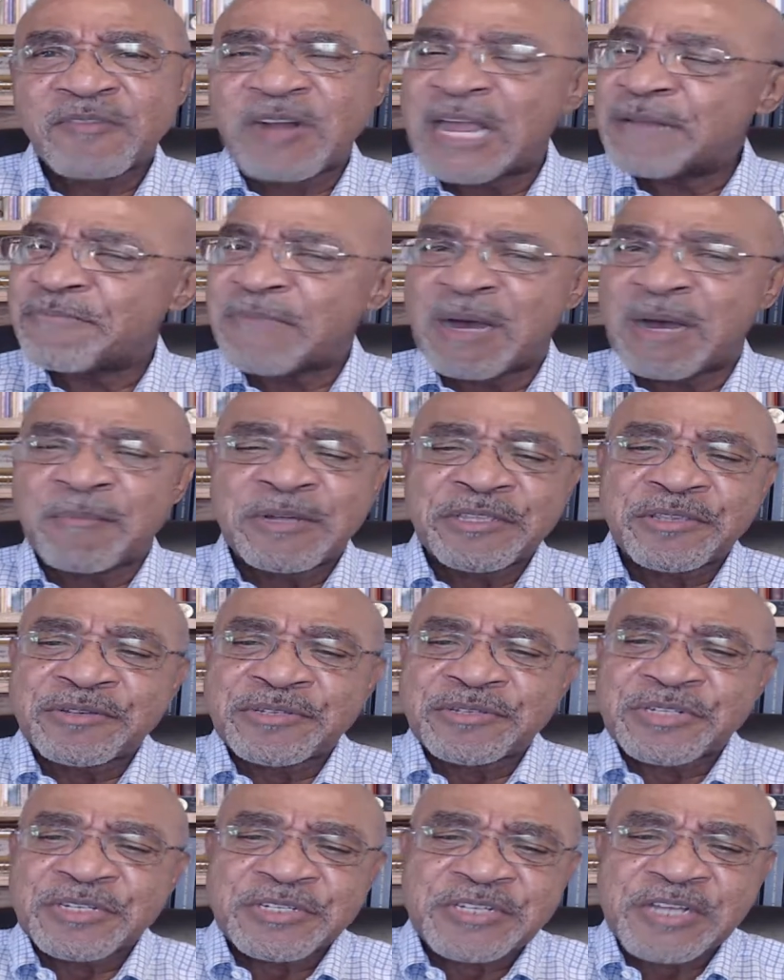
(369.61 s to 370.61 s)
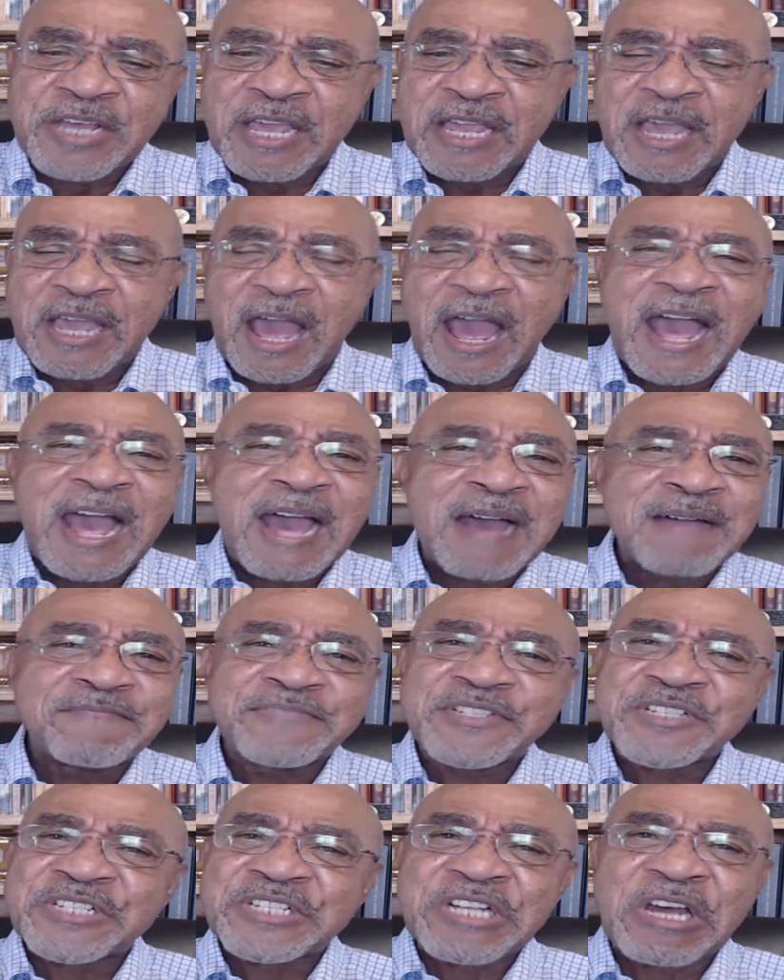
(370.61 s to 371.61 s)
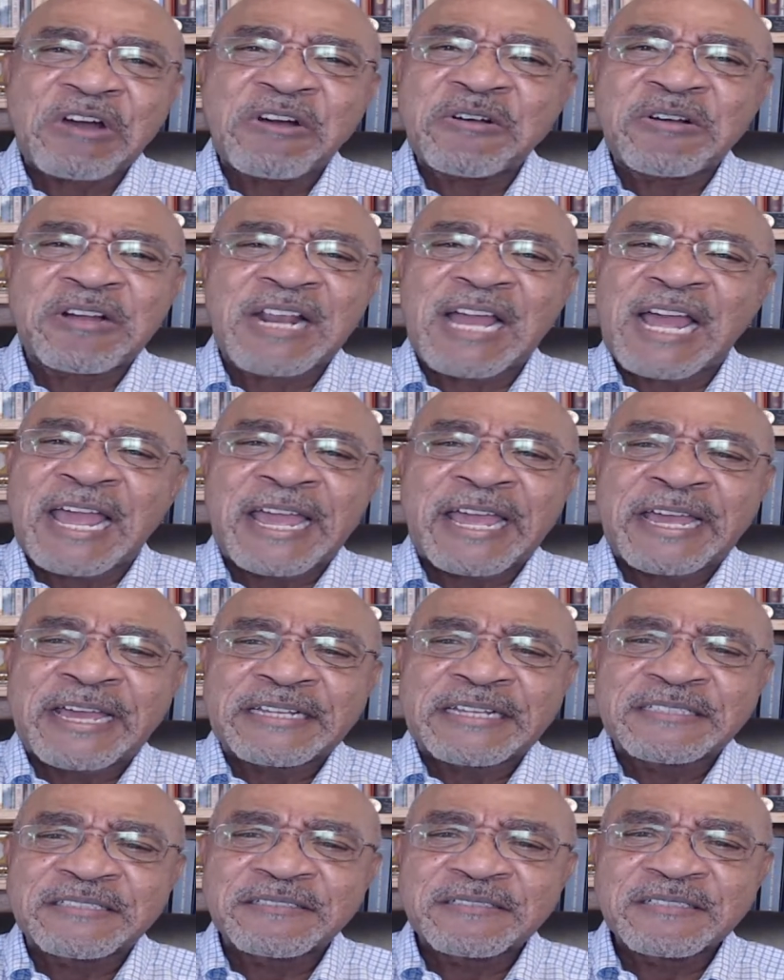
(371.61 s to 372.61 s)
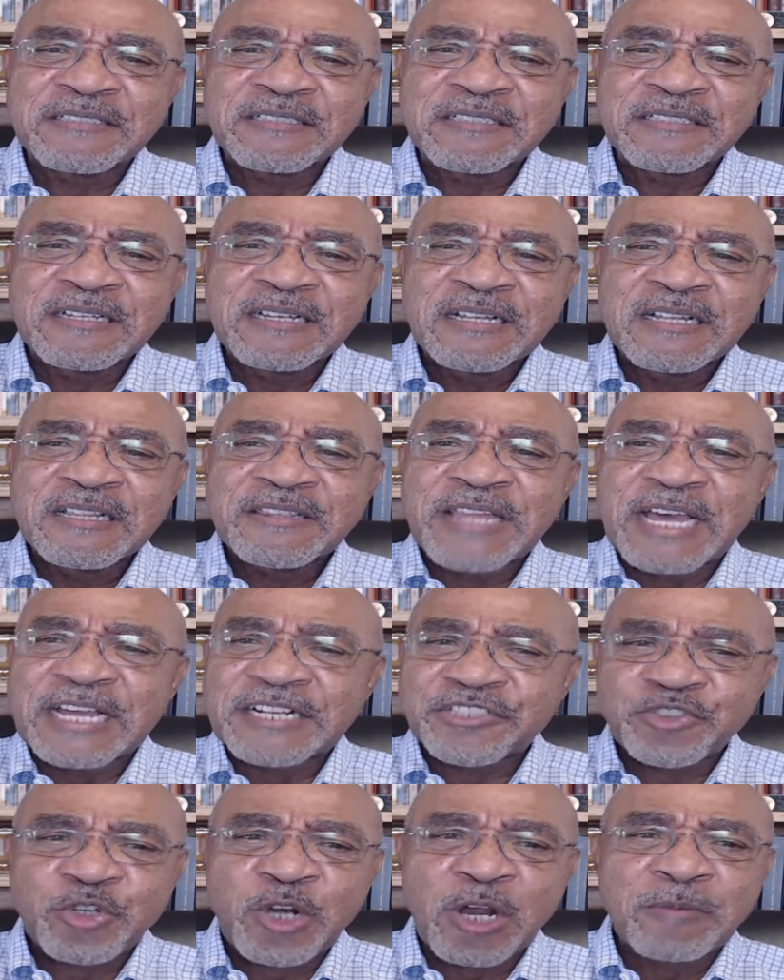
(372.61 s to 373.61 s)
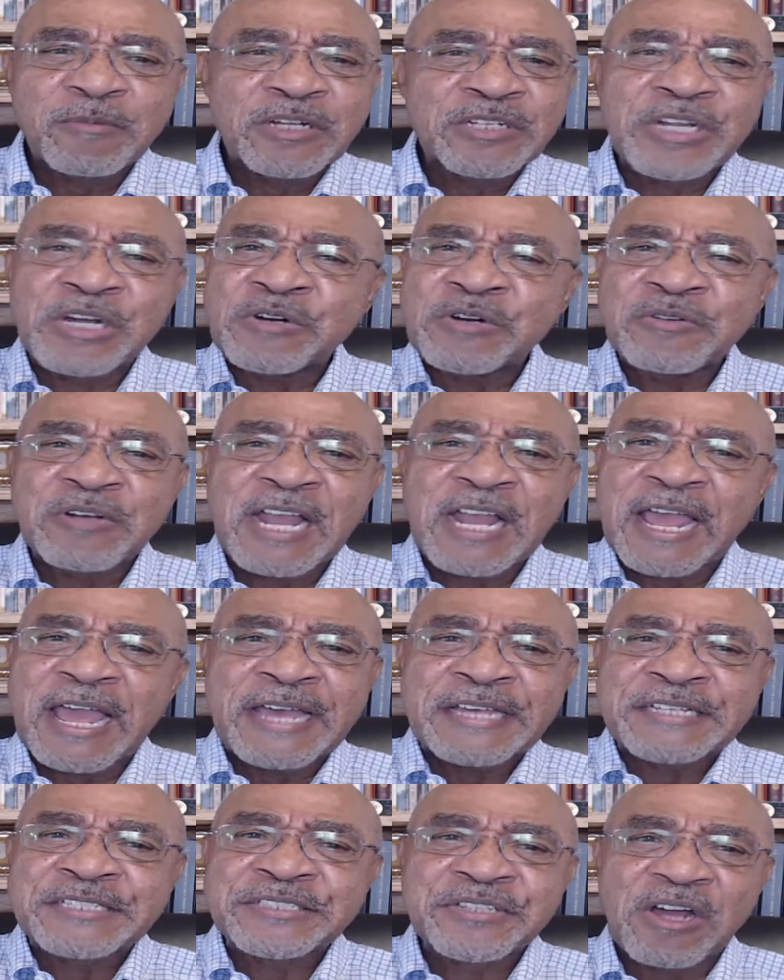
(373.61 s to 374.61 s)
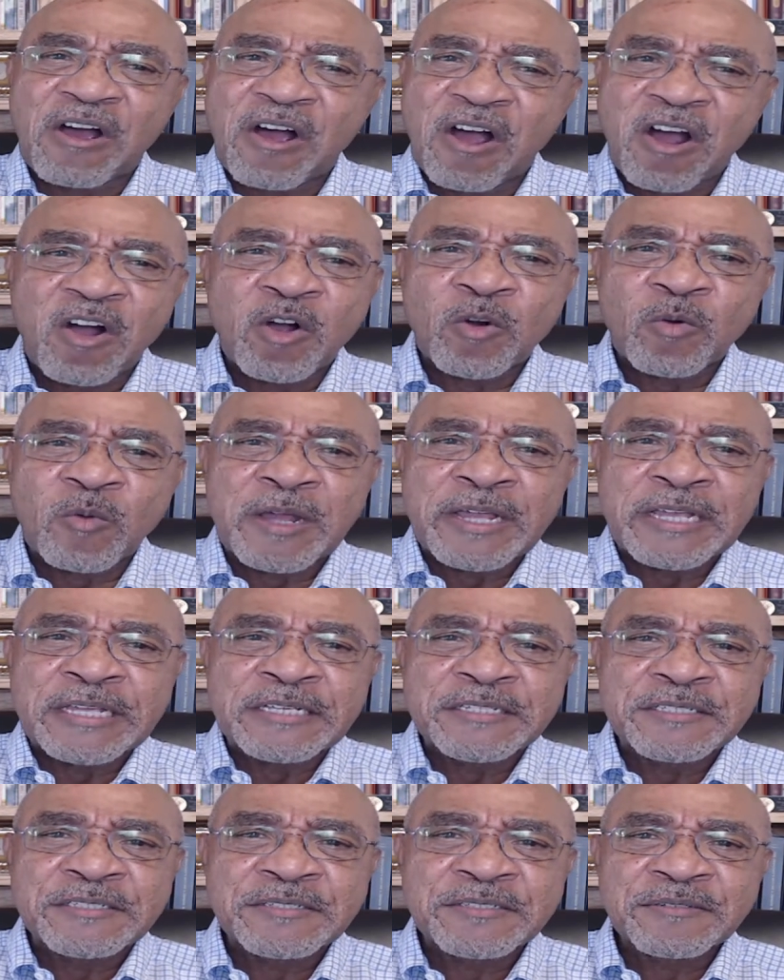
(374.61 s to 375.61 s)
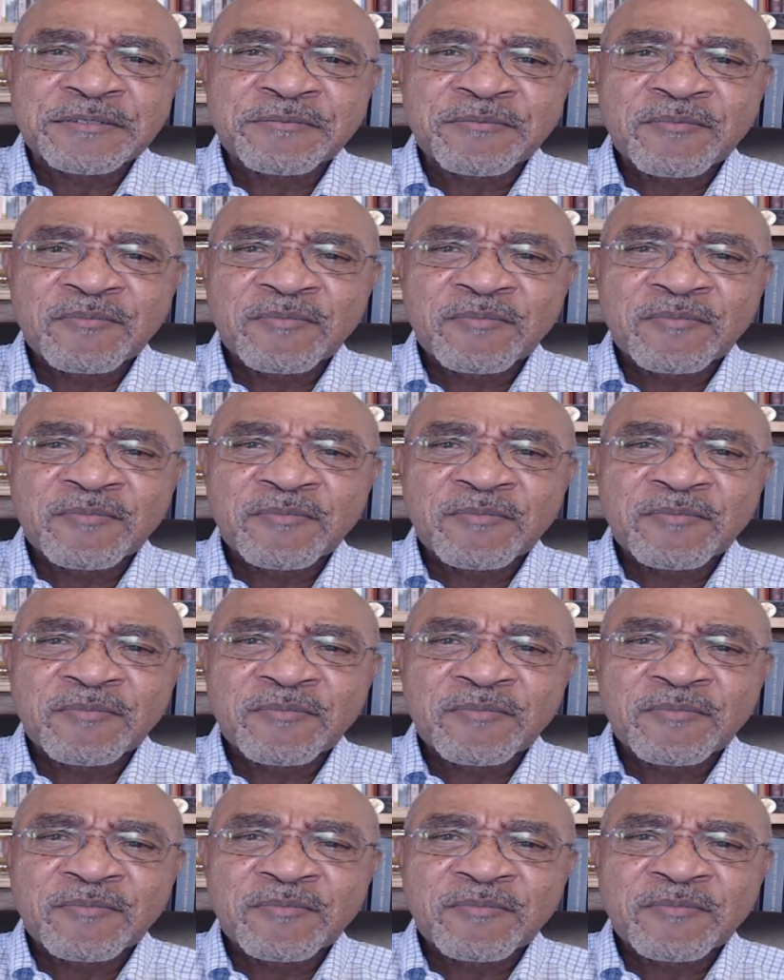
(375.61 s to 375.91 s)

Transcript: Grandmama used to say, I'm so glad that trouble don't last always.